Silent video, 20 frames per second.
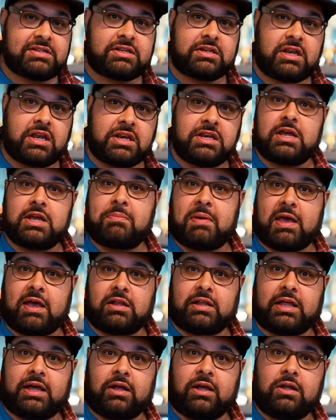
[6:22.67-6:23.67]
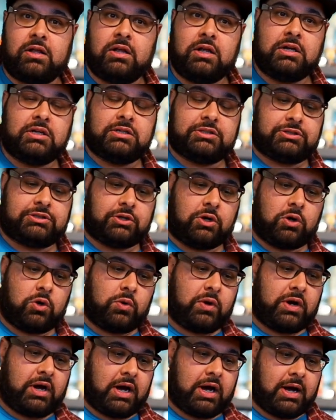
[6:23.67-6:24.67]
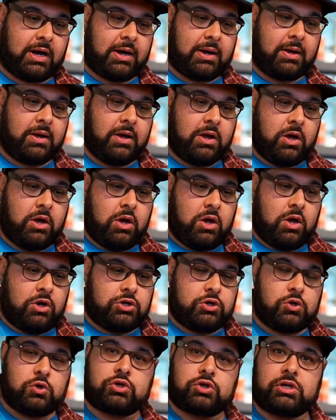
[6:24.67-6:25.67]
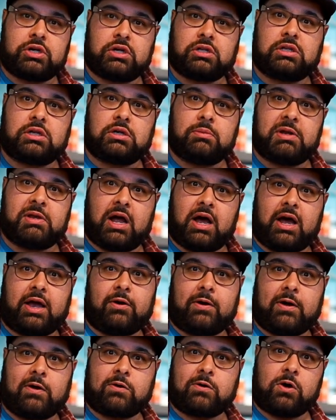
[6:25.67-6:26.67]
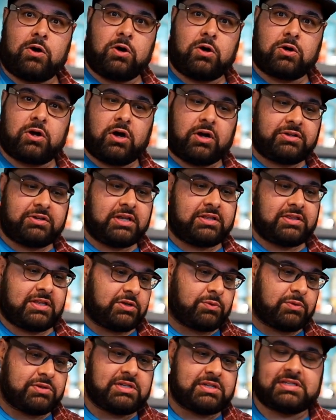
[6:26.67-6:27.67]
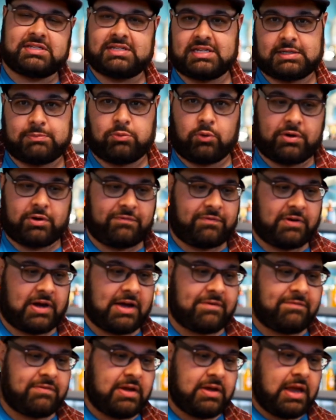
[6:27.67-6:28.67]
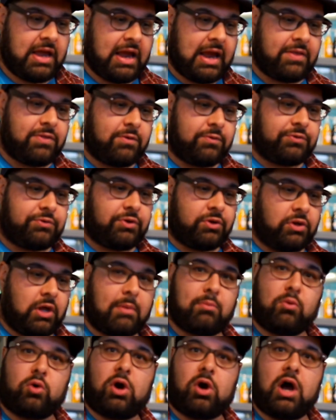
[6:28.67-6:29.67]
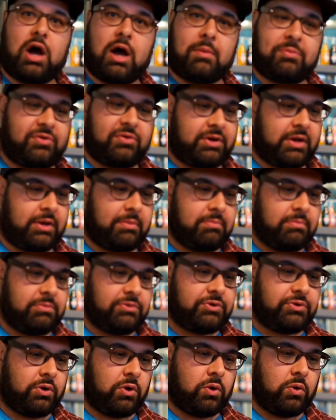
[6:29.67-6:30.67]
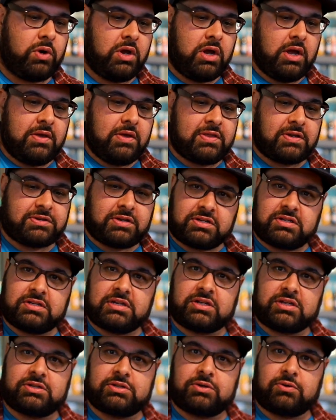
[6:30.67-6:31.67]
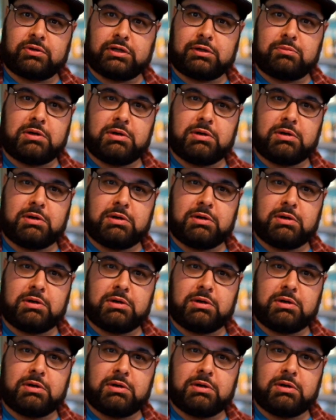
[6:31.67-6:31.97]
is an India Pale Ale, so usually a little bit higher alcohol content. This one's at 6.5, and there's a lot more hops in it. So that doesn't necessarily